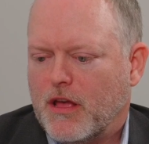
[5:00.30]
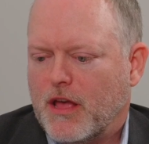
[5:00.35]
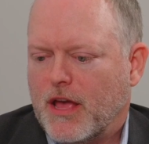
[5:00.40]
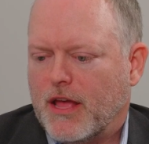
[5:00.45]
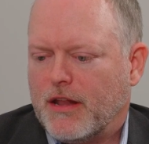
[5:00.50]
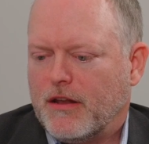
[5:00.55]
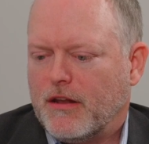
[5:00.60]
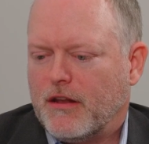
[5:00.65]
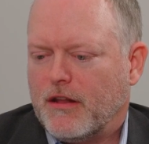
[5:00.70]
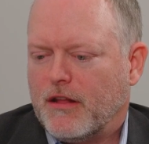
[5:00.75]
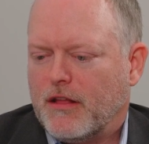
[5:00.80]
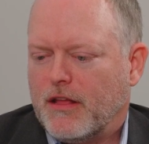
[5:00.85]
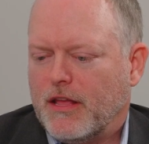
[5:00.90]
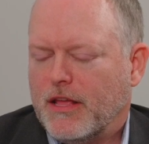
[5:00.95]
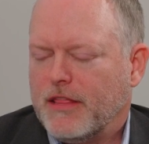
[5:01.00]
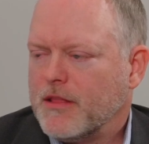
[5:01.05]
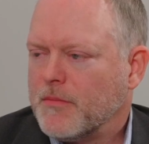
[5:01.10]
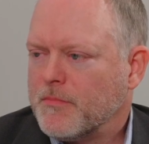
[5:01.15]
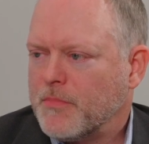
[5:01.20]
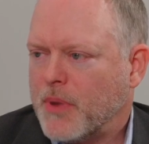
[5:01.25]
And
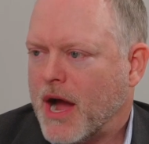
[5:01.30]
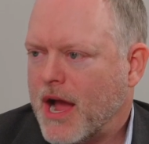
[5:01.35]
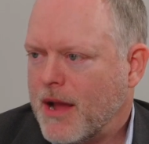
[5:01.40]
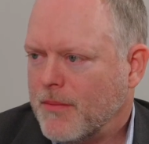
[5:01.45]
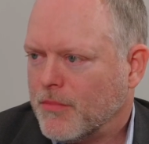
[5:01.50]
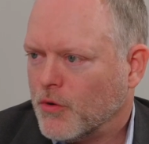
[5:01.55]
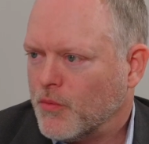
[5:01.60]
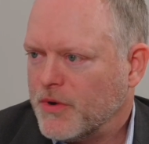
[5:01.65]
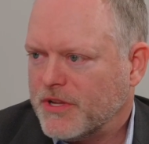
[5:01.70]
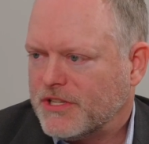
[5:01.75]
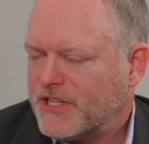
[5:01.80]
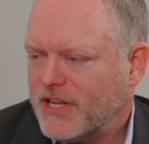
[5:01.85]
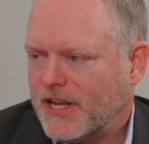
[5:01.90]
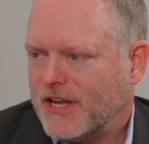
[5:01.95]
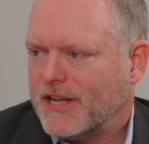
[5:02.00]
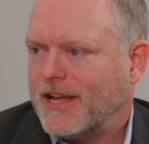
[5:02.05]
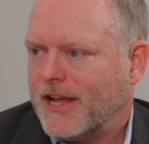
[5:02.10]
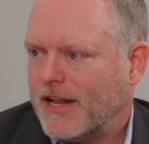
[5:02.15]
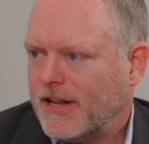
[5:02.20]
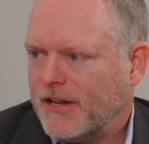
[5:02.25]
in the Bible, we see
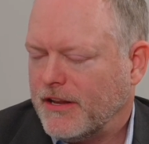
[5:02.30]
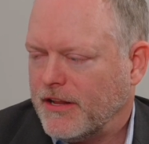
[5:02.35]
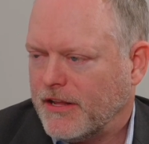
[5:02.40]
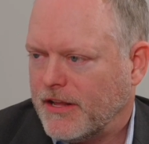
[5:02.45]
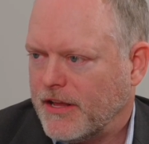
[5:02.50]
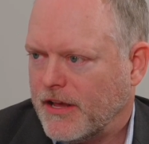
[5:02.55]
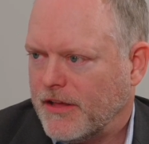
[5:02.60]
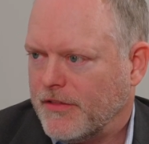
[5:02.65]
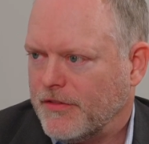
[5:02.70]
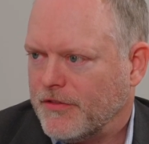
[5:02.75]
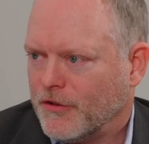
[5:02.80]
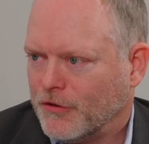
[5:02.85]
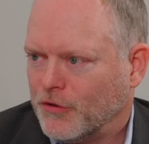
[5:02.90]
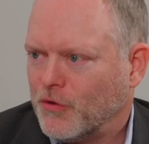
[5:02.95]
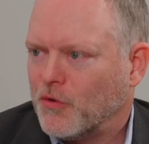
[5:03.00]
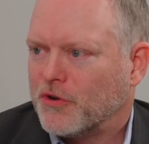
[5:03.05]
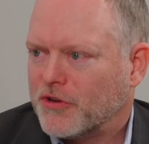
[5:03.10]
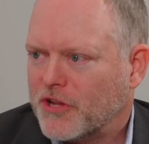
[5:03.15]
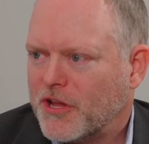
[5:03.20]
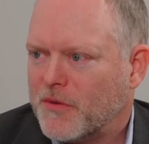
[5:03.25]
again and again the
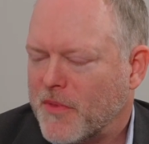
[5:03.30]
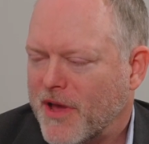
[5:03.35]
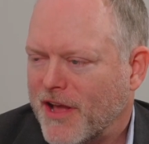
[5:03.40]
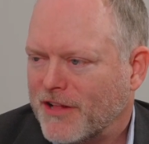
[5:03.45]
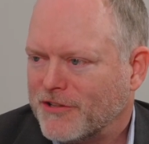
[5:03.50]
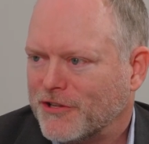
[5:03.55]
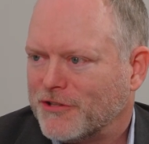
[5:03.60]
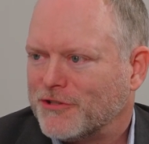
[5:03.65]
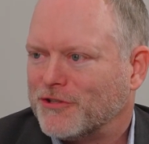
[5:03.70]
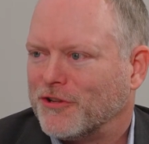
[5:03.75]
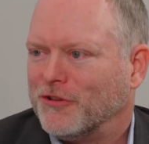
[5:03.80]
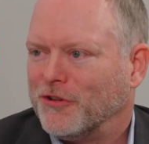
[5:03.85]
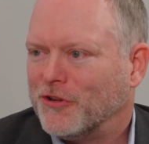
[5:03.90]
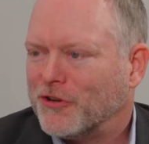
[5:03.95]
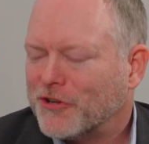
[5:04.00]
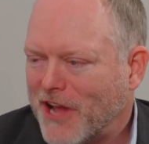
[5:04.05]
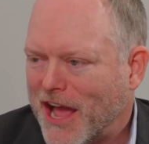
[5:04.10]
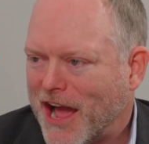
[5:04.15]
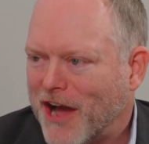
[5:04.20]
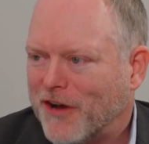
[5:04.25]
Lord commands us to
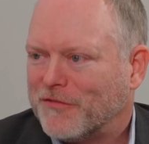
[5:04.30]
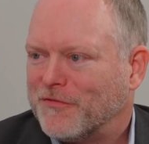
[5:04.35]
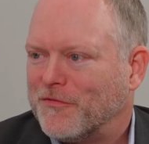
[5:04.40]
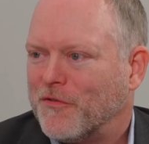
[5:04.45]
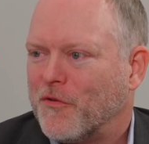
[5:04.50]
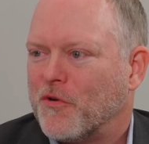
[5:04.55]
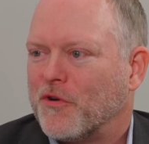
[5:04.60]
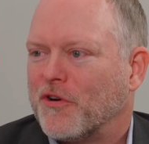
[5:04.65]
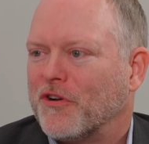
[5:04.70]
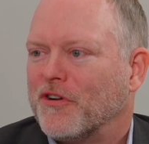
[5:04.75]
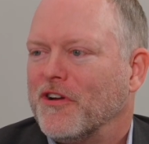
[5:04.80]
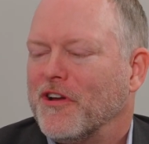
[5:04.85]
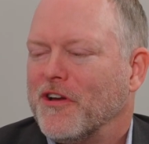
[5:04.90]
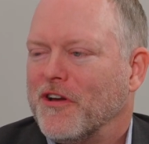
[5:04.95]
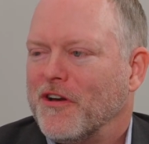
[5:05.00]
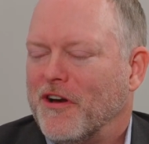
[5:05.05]
look out for